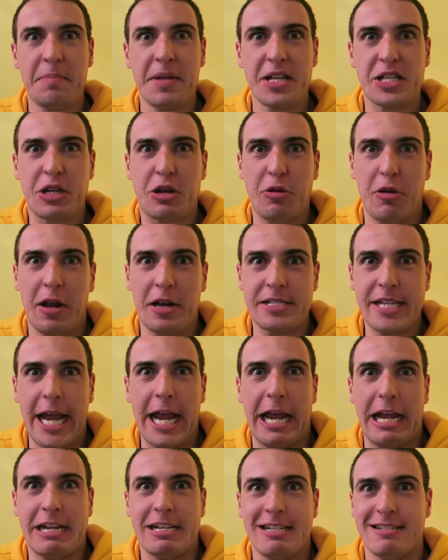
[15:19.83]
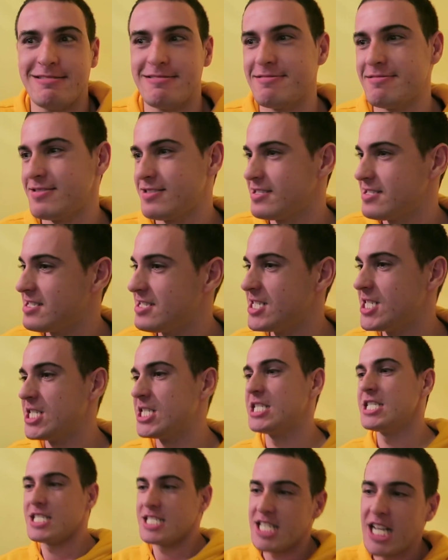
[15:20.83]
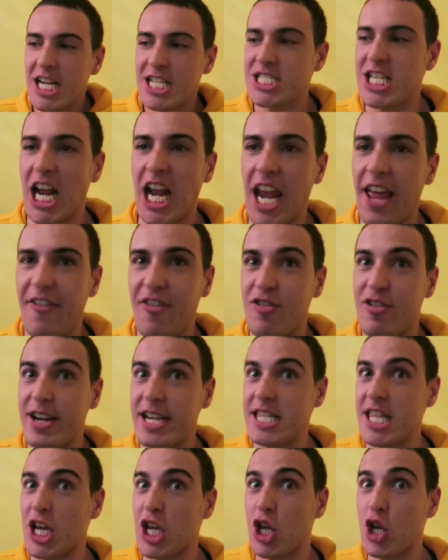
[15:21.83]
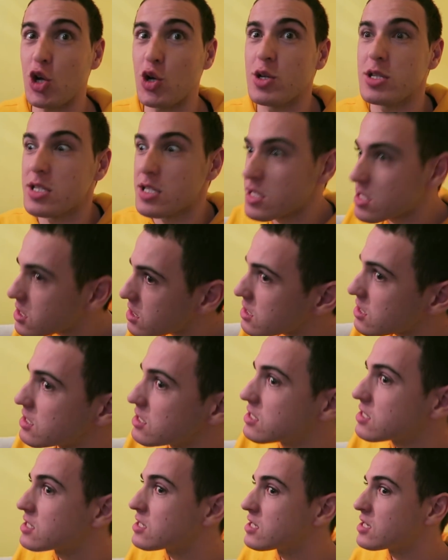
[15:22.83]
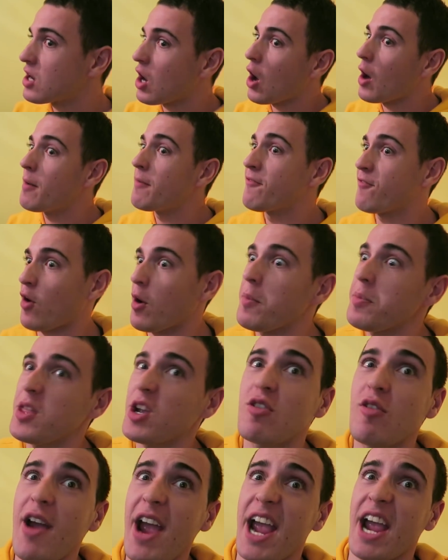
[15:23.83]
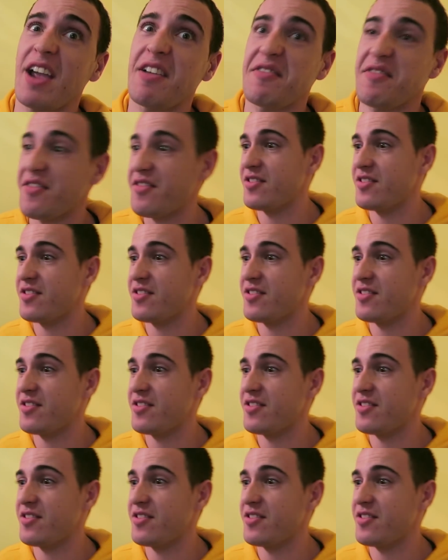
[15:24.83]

Ms. Grundy, delivering the goods from the grave.